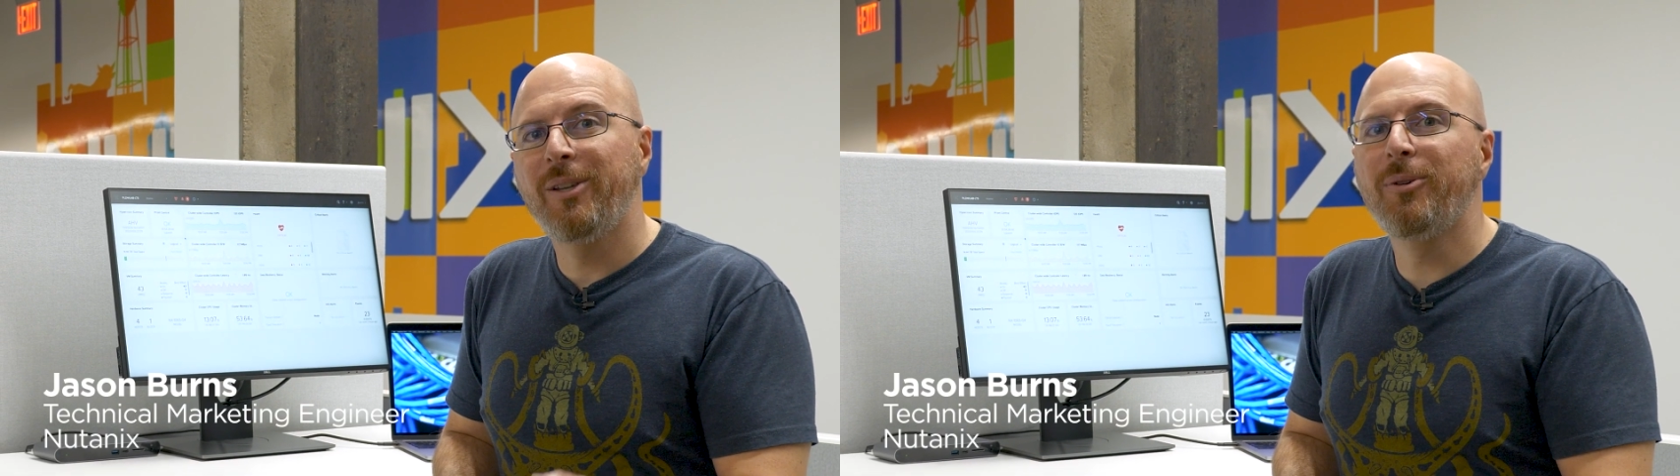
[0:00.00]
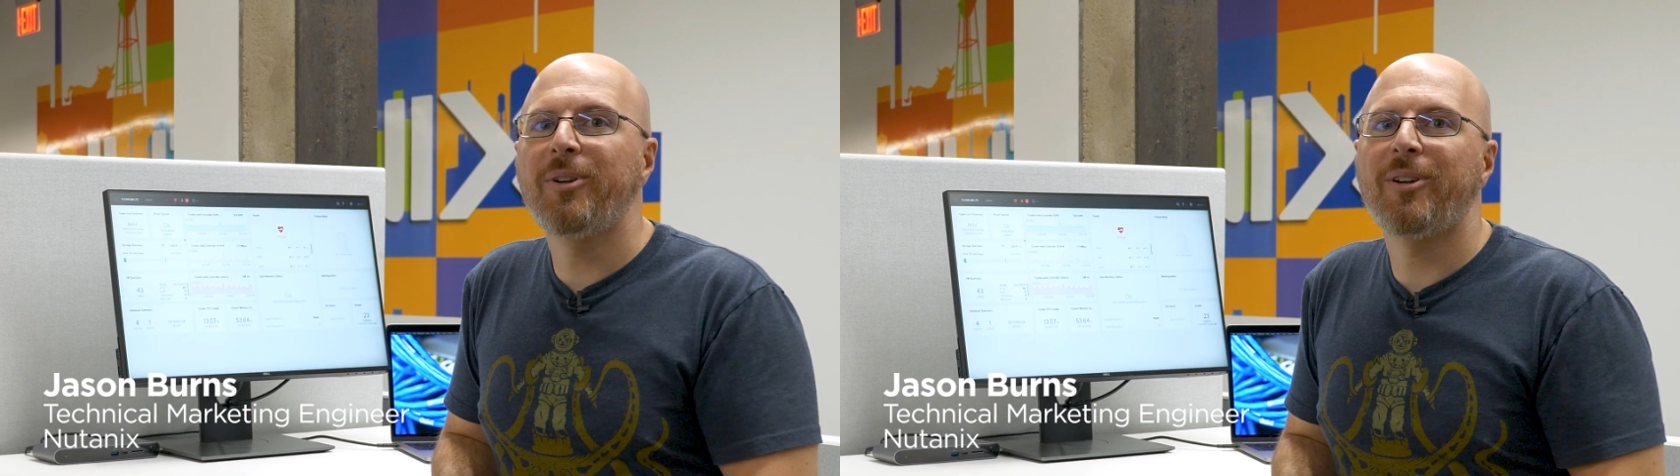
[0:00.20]

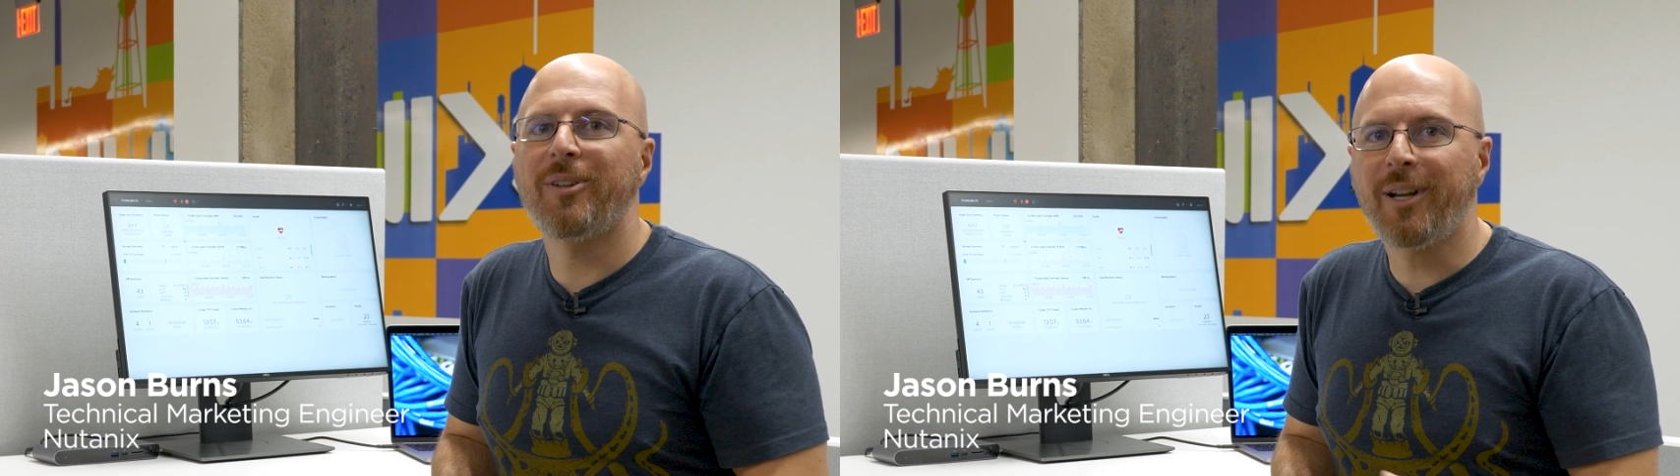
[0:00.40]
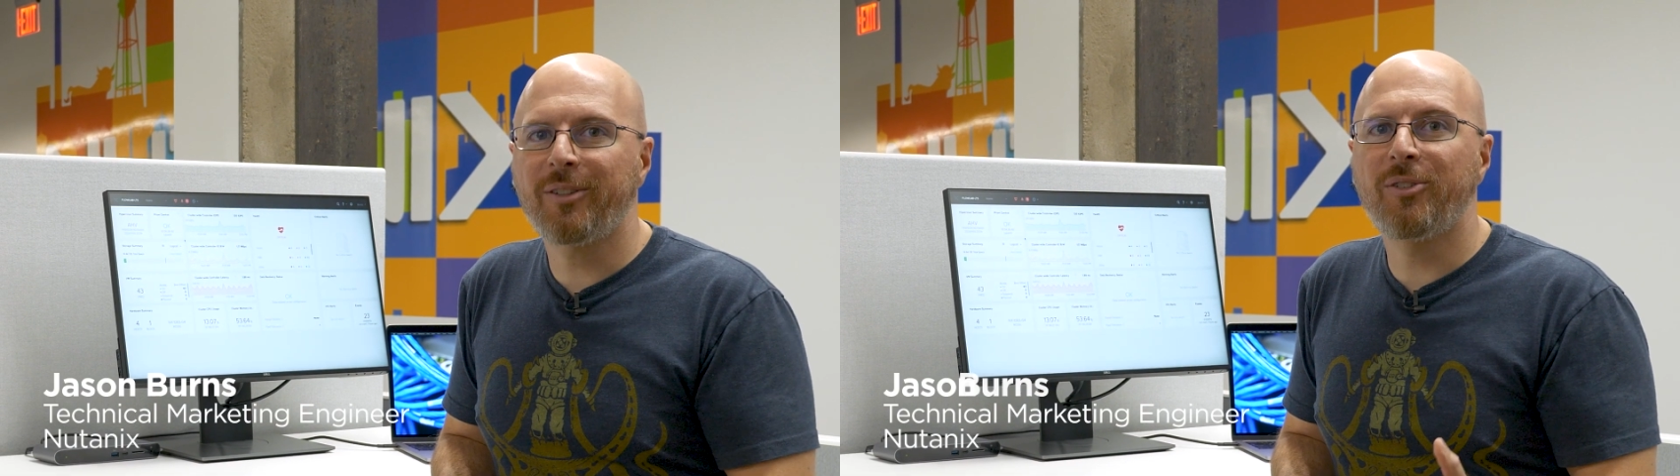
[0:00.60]
you can
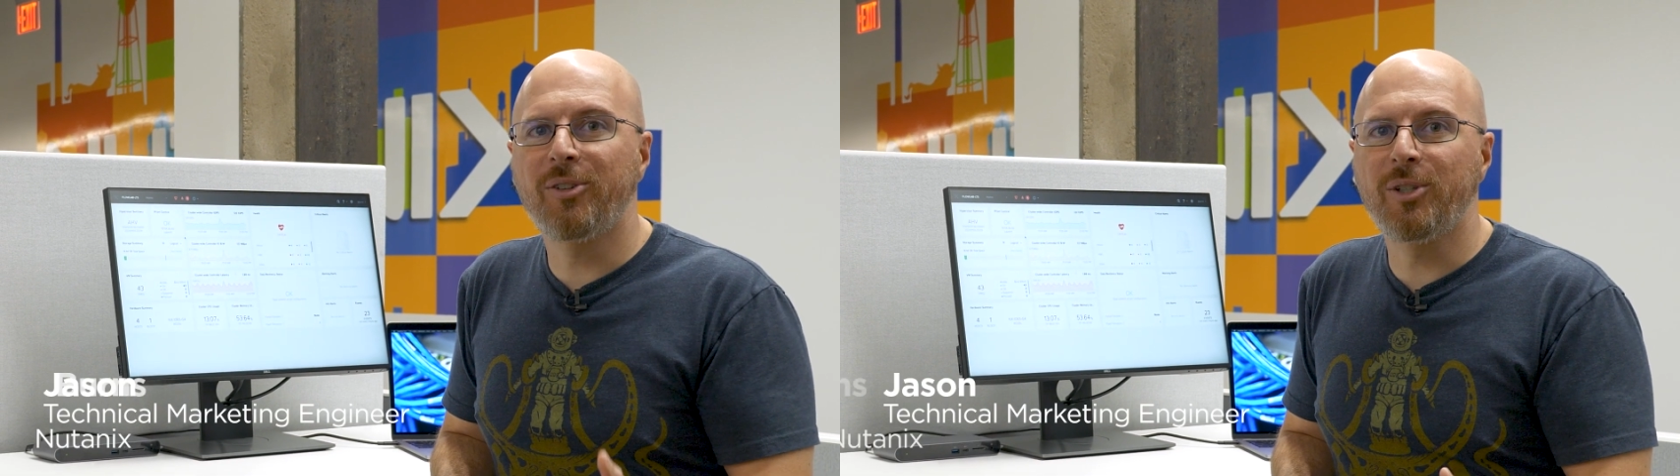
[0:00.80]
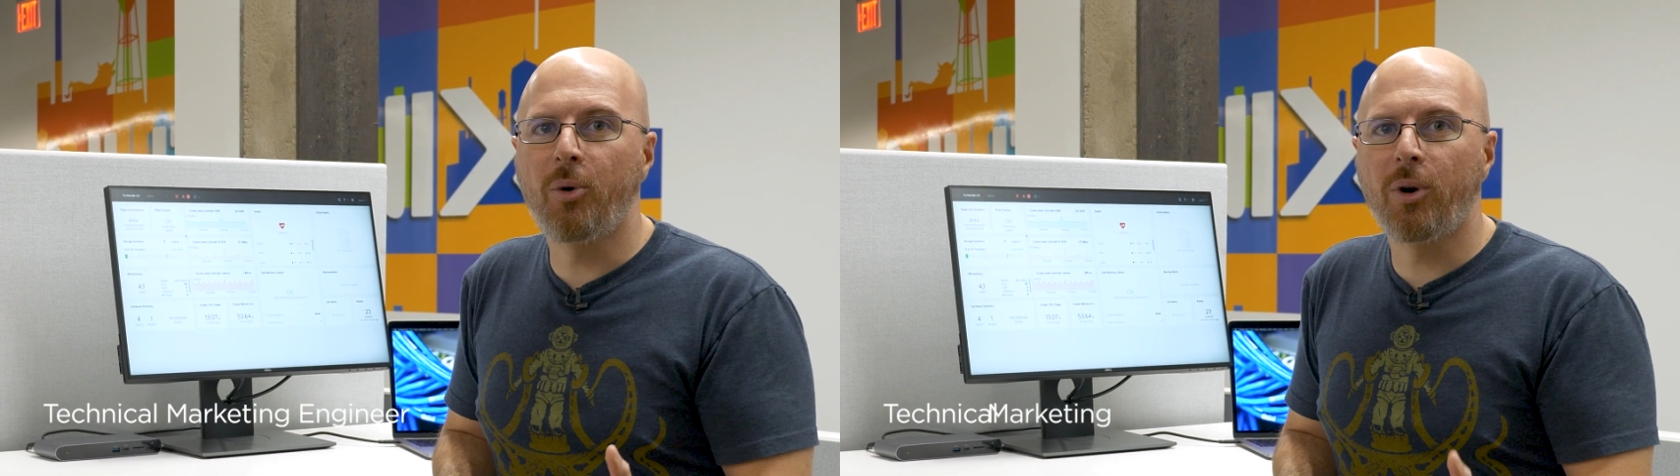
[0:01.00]
connect
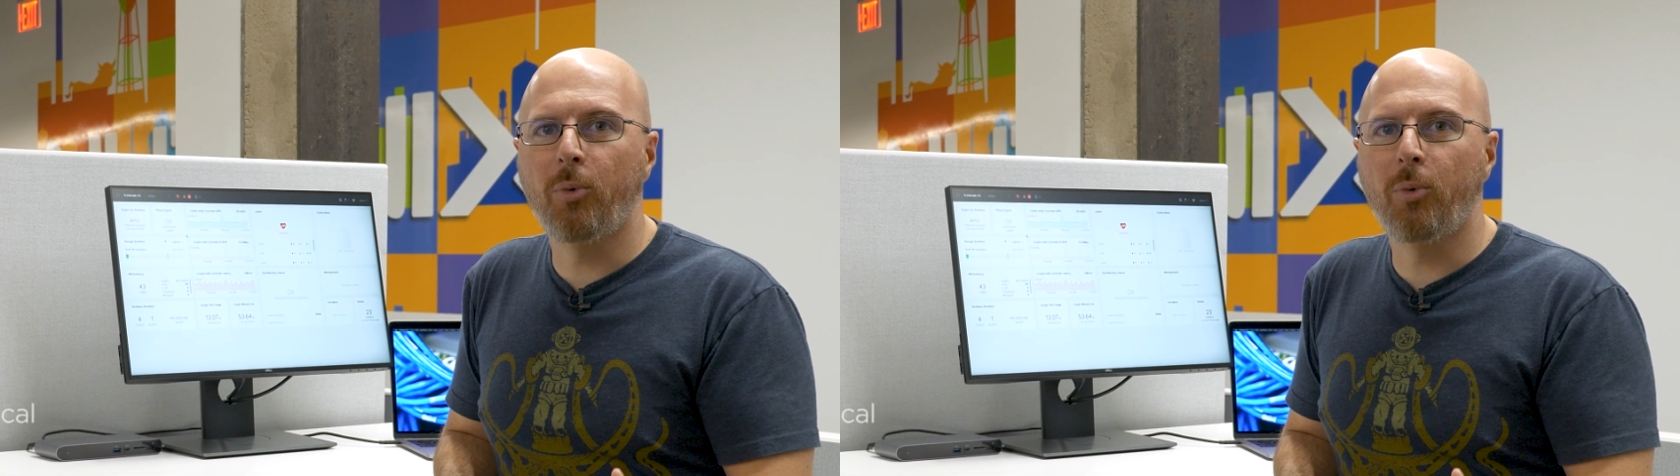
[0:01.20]
to your